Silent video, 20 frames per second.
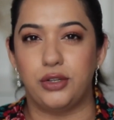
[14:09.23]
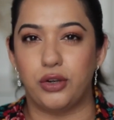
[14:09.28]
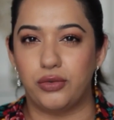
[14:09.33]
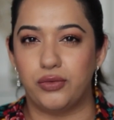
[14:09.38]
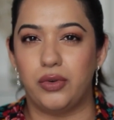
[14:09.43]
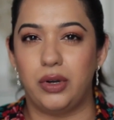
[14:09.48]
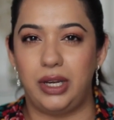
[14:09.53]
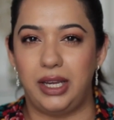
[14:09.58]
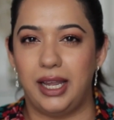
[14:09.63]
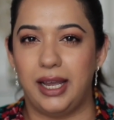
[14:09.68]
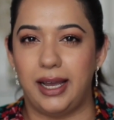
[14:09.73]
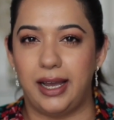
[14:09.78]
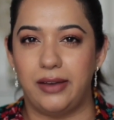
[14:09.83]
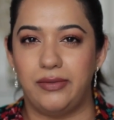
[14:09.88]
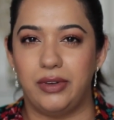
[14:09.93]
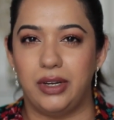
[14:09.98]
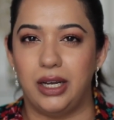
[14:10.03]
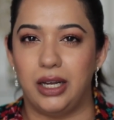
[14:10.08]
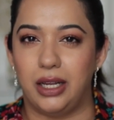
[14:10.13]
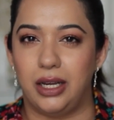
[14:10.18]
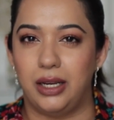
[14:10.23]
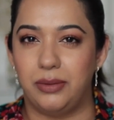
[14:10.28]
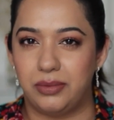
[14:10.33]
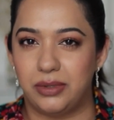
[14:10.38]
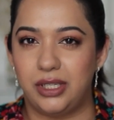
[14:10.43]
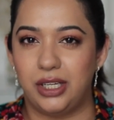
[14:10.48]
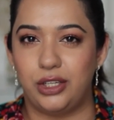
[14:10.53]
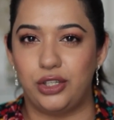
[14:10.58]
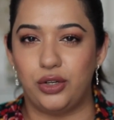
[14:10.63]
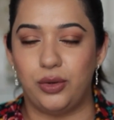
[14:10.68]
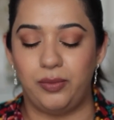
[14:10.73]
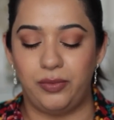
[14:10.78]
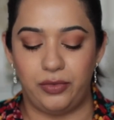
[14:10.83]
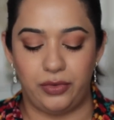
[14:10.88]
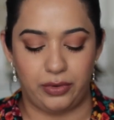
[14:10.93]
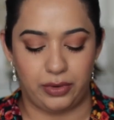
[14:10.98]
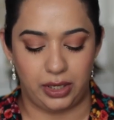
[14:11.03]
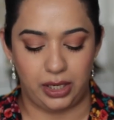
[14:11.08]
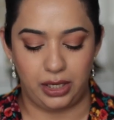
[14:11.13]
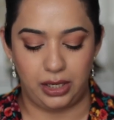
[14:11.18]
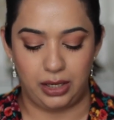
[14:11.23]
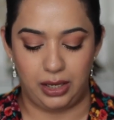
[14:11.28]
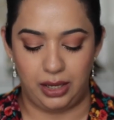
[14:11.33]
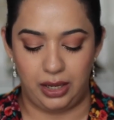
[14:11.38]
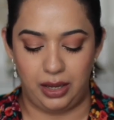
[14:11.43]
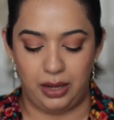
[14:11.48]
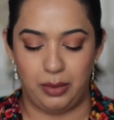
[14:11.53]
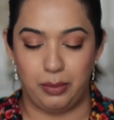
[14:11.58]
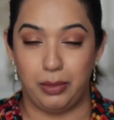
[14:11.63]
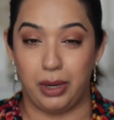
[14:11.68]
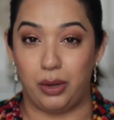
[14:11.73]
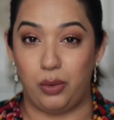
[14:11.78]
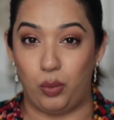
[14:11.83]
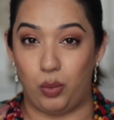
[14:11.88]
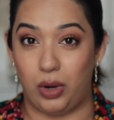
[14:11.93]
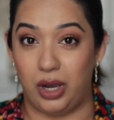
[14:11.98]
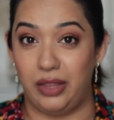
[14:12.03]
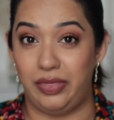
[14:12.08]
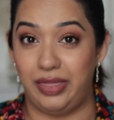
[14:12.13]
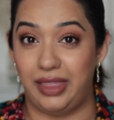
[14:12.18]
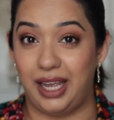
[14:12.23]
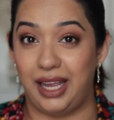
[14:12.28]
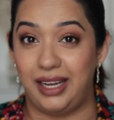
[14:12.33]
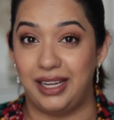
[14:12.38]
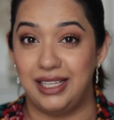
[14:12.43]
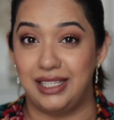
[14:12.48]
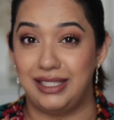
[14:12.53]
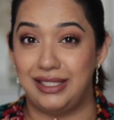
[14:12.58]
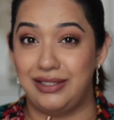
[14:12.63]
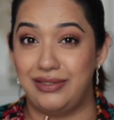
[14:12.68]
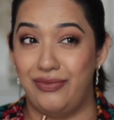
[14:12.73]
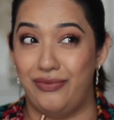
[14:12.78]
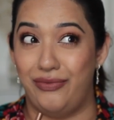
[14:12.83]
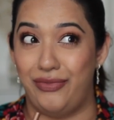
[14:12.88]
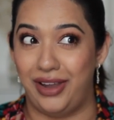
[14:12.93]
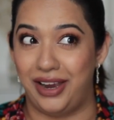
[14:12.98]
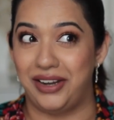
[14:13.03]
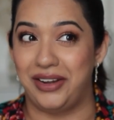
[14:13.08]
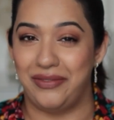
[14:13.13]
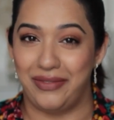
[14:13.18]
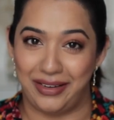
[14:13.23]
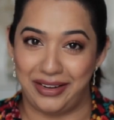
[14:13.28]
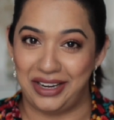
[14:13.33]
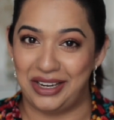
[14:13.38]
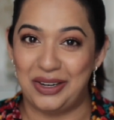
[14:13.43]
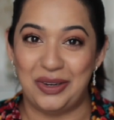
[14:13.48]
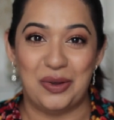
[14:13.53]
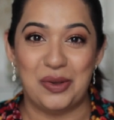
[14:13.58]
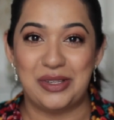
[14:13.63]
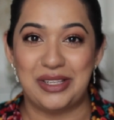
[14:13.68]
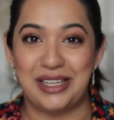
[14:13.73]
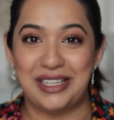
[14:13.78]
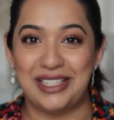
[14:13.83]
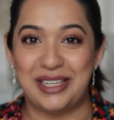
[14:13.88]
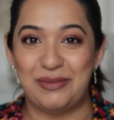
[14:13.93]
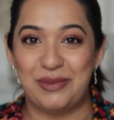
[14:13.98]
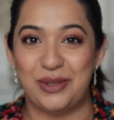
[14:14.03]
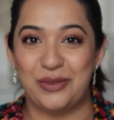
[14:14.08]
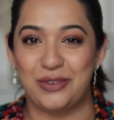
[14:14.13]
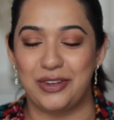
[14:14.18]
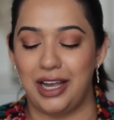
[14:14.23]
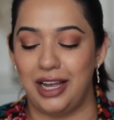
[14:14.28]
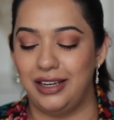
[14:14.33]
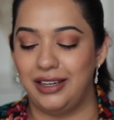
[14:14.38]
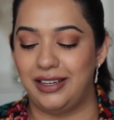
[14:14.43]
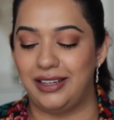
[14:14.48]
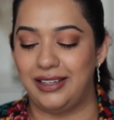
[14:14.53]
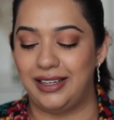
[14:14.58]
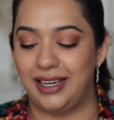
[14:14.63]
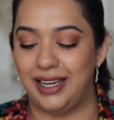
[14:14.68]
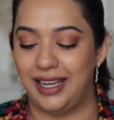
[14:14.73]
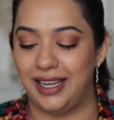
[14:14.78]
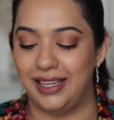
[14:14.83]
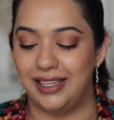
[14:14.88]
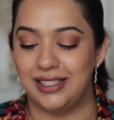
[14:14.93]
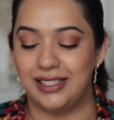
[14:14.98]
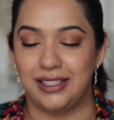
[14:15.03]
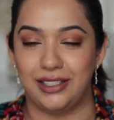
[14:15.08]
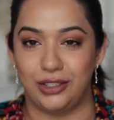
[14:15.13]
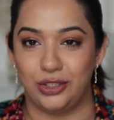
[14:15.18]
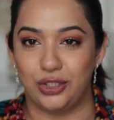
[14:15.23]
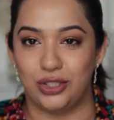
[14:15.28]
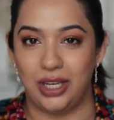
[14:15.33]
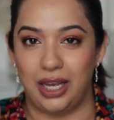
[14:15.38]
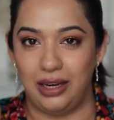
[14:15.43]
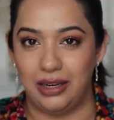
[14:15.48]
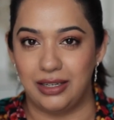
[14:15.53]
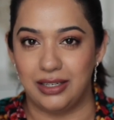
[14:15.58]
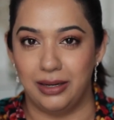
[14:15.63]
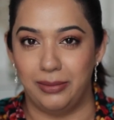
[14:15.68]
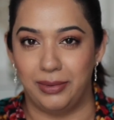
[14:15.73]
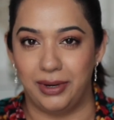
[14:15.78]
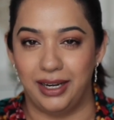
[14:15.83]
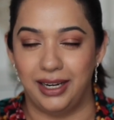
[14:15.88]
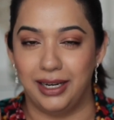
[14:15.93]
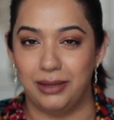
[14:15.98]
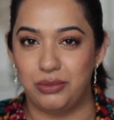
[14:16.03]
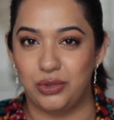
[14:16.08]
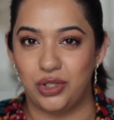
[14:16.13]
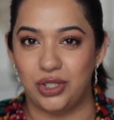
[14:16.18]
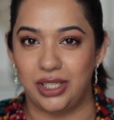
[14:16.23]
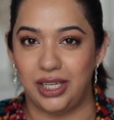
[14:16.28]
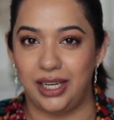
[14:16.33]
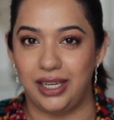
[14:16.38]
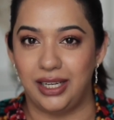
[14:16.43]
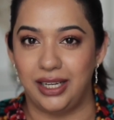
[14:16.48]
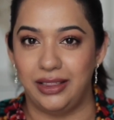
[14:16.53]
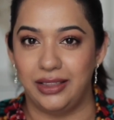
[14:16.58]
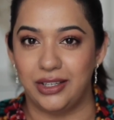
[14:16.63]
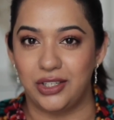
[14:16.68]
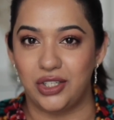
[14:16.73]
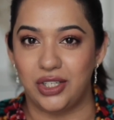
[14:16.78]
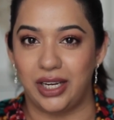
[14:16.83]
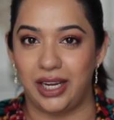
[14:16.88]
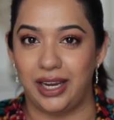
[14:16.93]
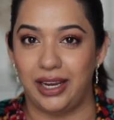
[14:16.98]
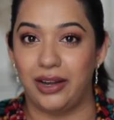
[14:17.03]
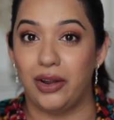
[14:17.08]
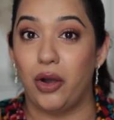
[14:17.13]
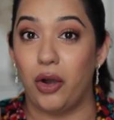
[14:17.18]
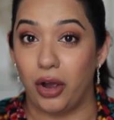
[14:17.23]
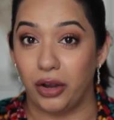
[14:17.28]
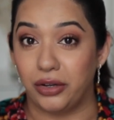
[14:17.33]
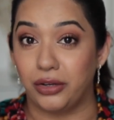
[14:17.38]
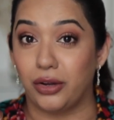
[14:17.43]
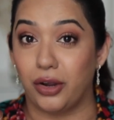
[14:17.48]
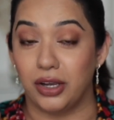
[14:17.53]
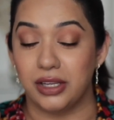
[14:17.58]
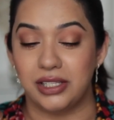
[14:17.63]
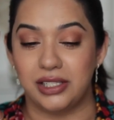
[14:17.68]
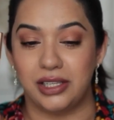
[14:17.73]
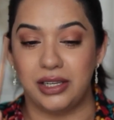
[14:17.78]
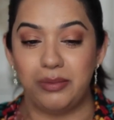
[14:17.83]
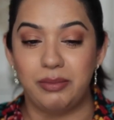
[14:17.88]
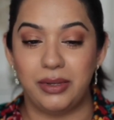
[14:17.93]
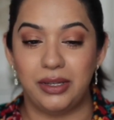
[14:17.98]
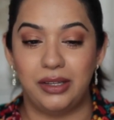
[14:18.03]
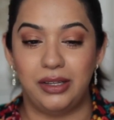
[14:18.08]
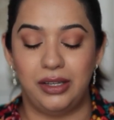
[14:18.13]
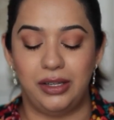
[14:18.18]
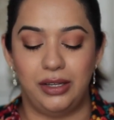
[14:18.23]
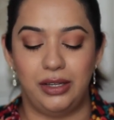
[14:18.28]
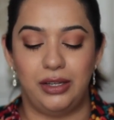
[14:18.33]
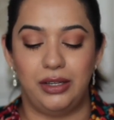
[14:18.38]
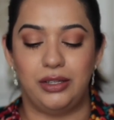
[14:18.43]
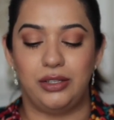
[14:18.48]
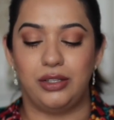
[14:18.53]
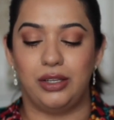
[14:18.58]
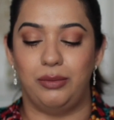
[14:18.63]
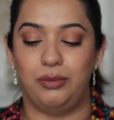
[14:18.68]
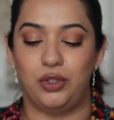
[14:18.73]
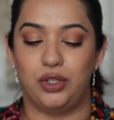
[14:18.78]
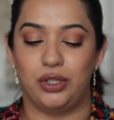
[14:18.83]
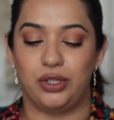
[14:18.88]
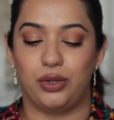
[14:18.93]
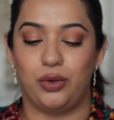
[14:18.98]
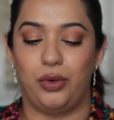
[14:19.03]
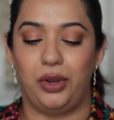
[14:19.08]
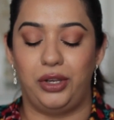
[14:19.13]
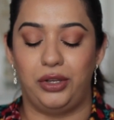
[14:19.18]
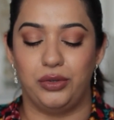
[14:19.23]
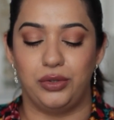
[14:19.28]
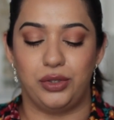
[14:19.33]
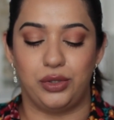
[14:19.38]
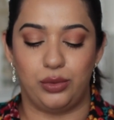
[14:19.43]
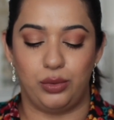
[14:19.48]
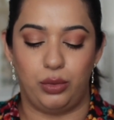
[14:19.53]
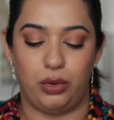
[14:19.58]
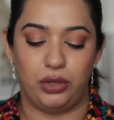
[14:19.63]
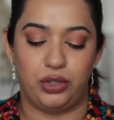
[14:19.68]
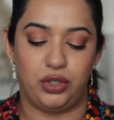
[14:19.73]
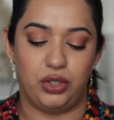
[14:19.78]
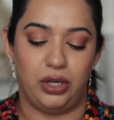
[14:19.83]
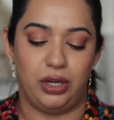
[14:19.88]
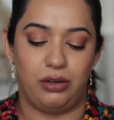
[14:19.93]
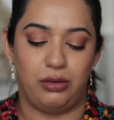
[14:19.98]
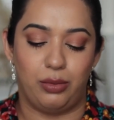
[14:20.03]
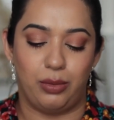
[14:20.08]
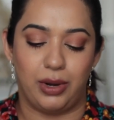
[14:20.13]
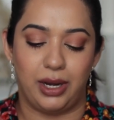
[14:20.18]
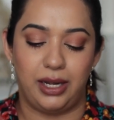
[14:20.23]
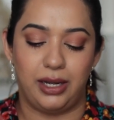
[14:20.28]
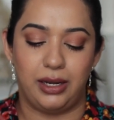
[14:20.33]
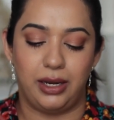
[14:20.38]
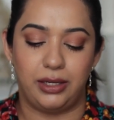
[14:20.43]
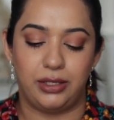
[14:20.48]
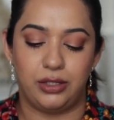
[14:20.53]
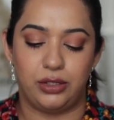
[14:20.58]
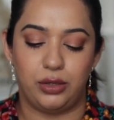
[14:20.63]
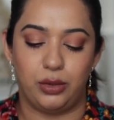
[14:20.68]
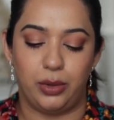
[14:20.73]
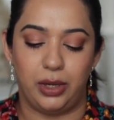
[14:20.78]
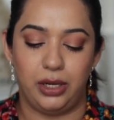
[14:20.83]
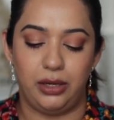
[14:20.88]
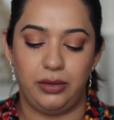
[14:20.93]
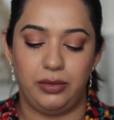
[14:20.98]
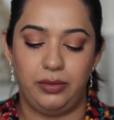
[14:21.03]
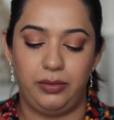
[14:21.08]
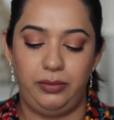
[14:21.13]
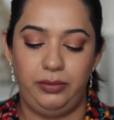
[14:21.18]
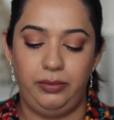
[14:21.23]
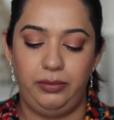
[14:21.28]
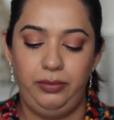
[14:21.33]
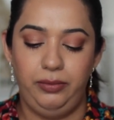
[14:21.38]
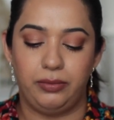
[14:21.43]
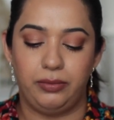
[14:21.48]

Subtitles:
I don't really have a lipstick dupe for it, but one that is very, very close in terms of color is the Charlotte Tilbury Lip Cheat in the shade Hot Gossip. So I'm just going to swatch it right next to it